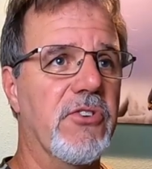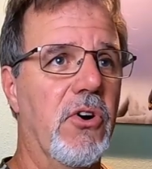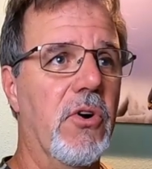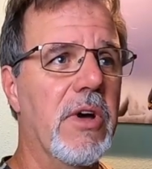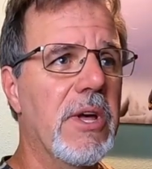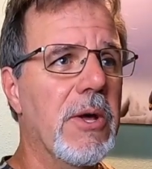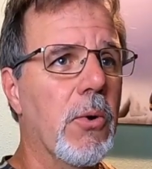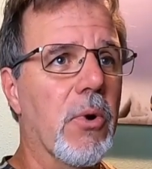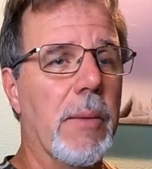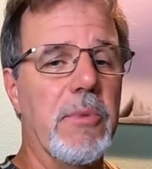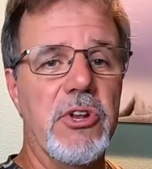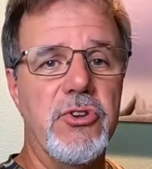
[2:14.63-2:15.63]
So
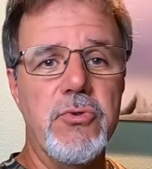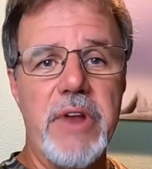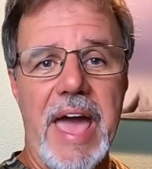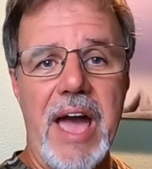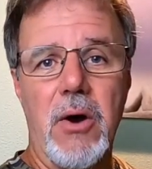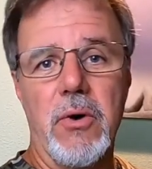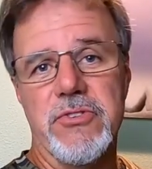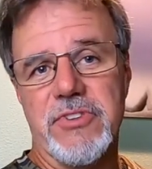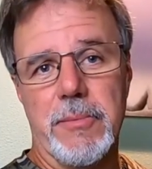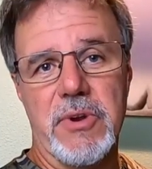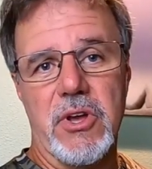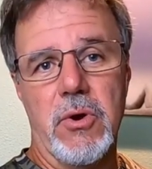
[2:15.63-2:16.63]
what I'm going to do now
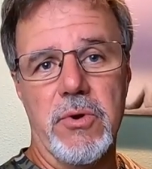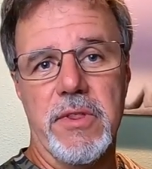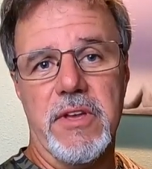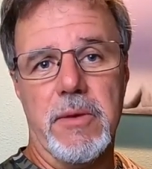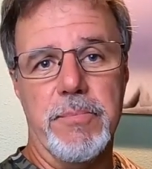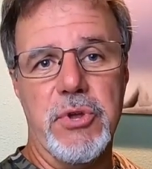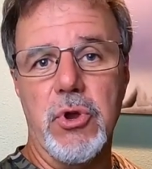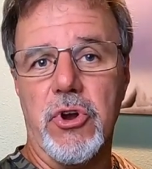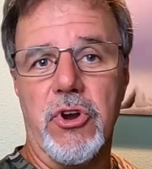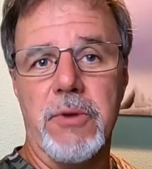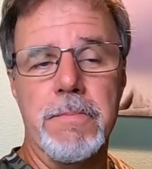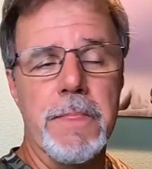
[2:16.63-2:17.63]
is I'm going to go to the
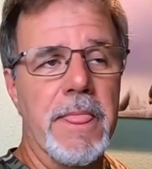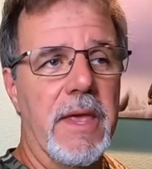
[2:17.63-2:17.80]
computer